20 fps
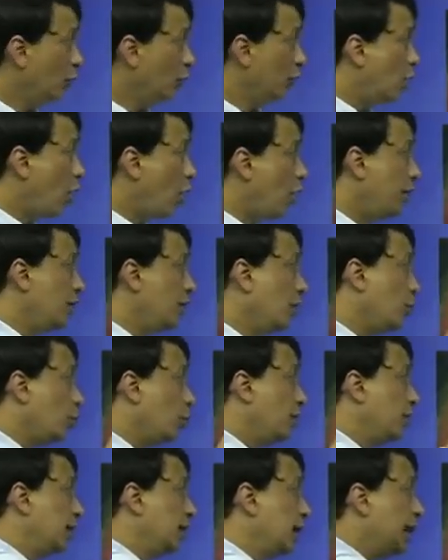we often
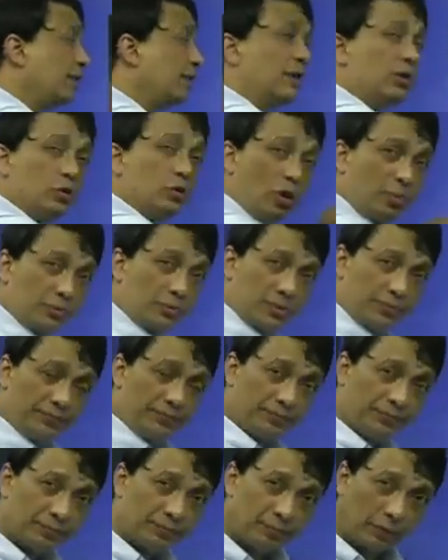put phenylephrine drops,
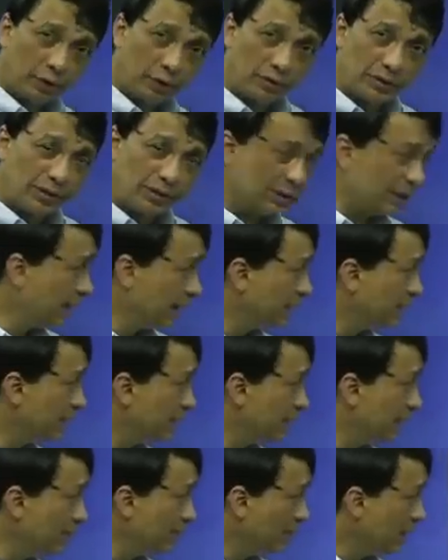because you see, they are the
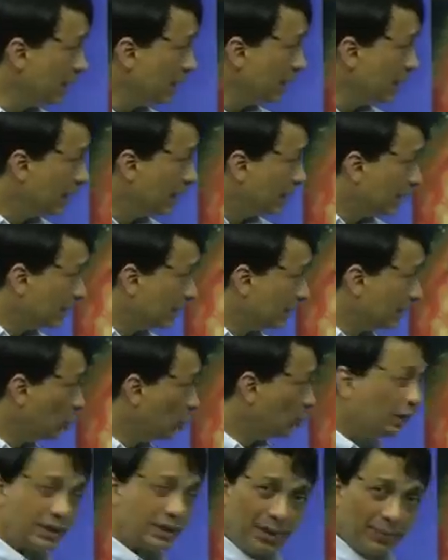same, they
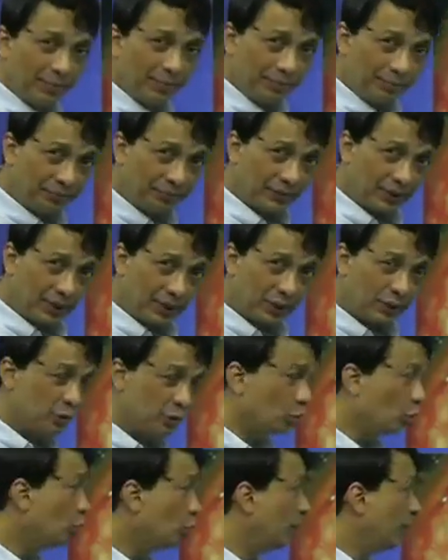look the same.
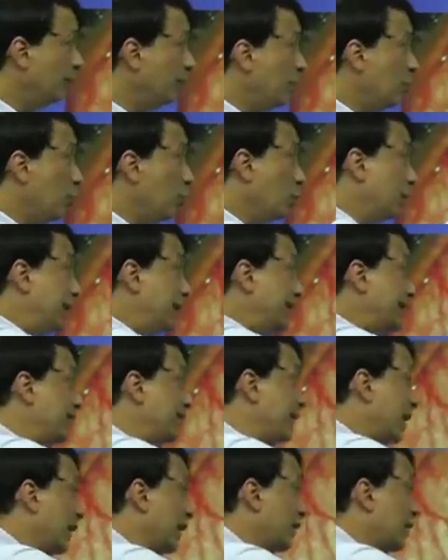So when we put these
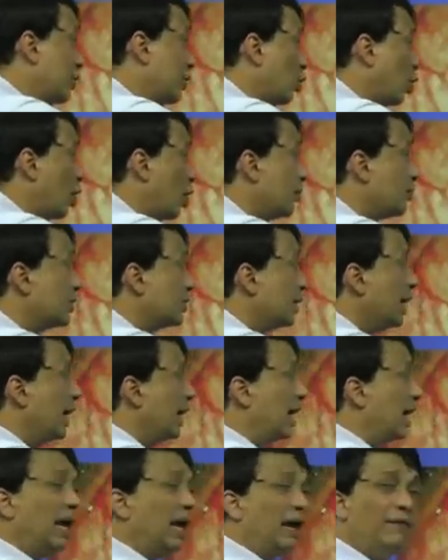phenylephrine drops,
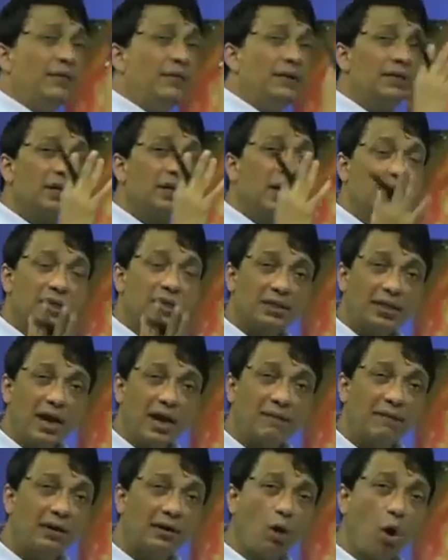if it's
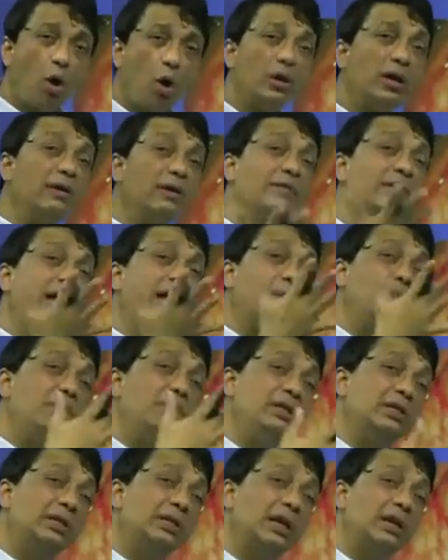conjunctival or even
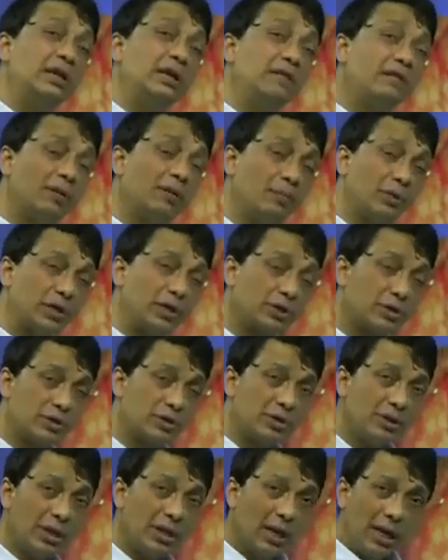episcleral
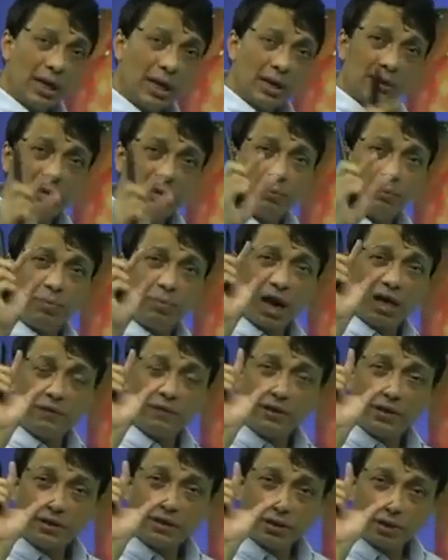inflammation, the blood
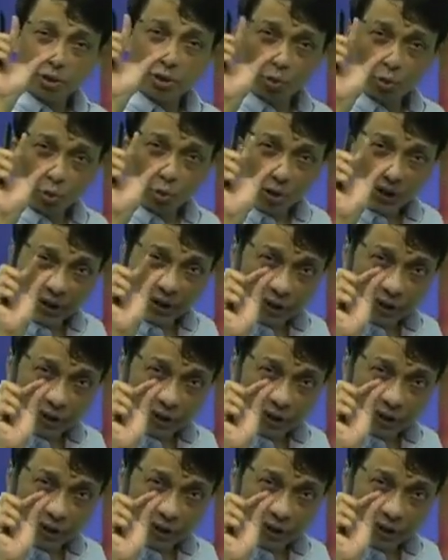vessels would